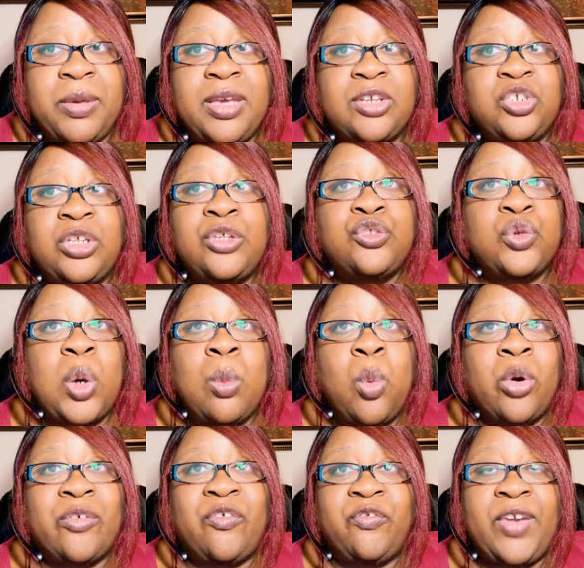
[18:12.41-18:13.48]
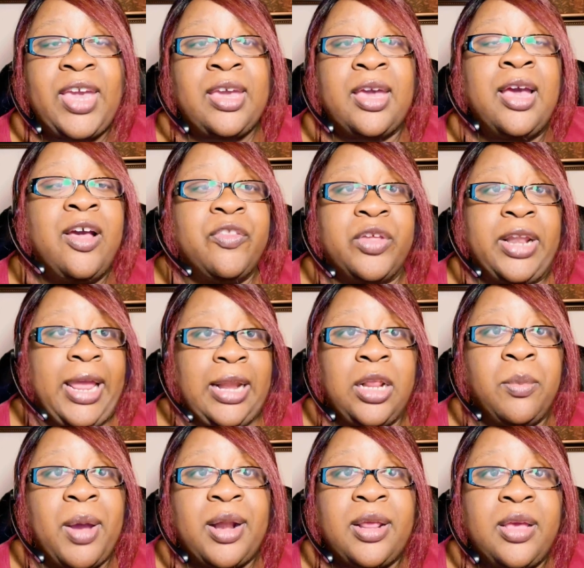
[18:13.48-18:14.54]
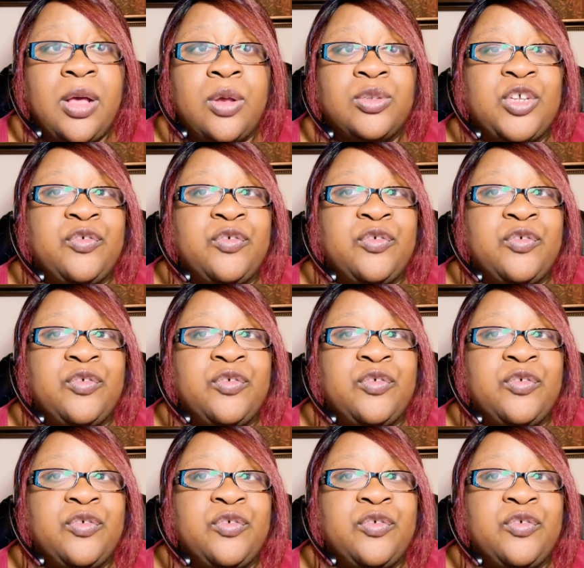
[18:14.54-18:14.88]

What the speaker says: because she is no more fake than anybody else.